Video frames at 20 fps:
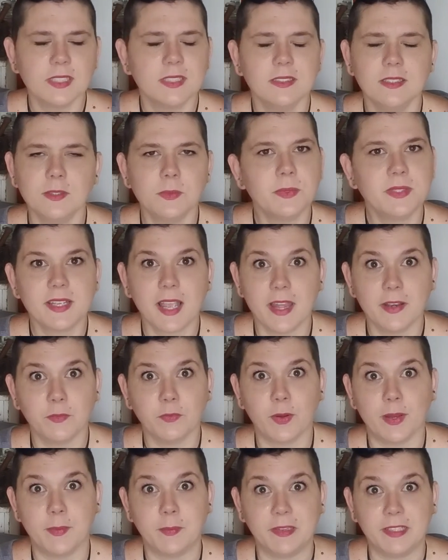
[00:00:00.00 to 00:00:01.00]
This one's kind of
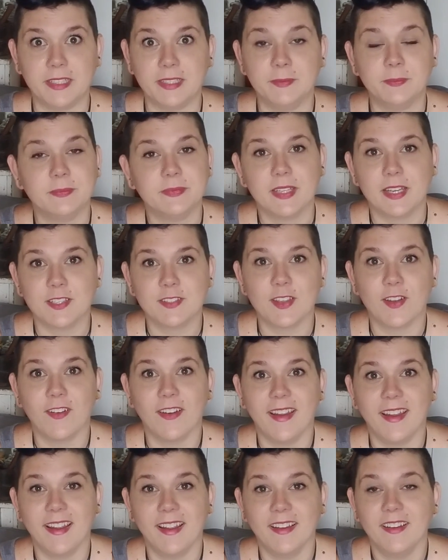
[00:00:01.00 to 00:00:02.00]
rambly.
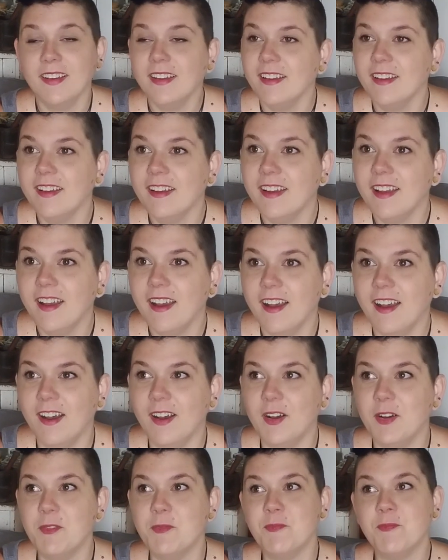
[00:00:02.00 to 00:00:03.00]
Sorry.
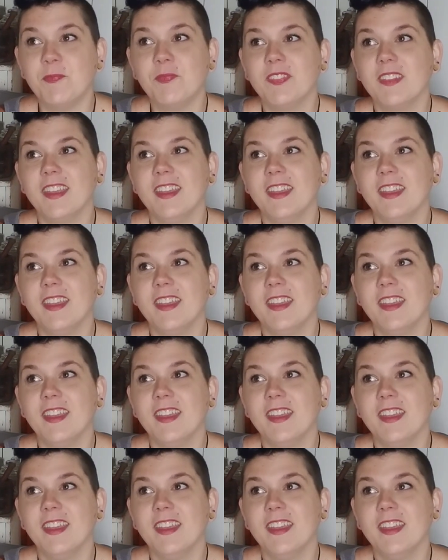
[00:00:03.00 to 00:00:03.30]
As